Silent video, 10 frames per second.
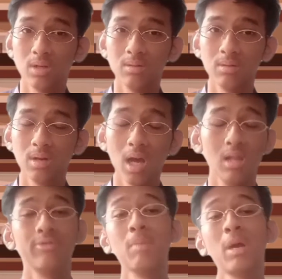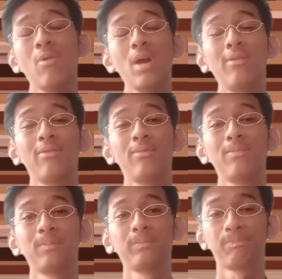Oh god, I guess
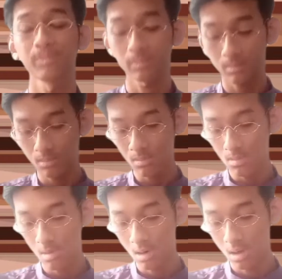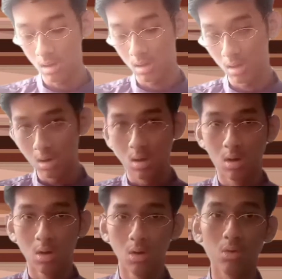that's all I can talk about with you guys. I
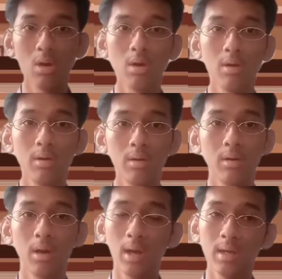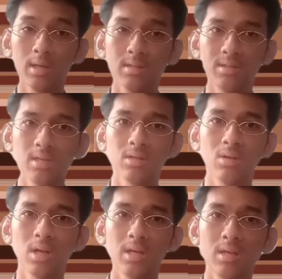have some important meeting and
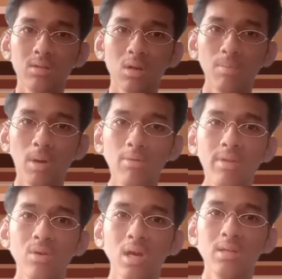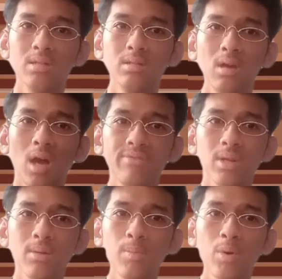hope you guys are interested.
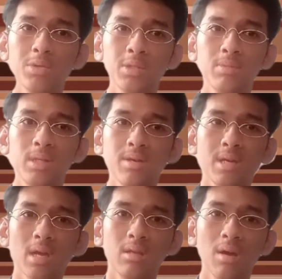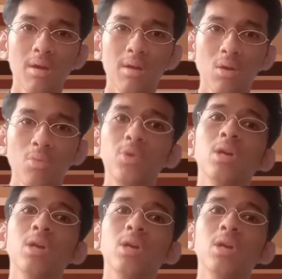Being a prime minister.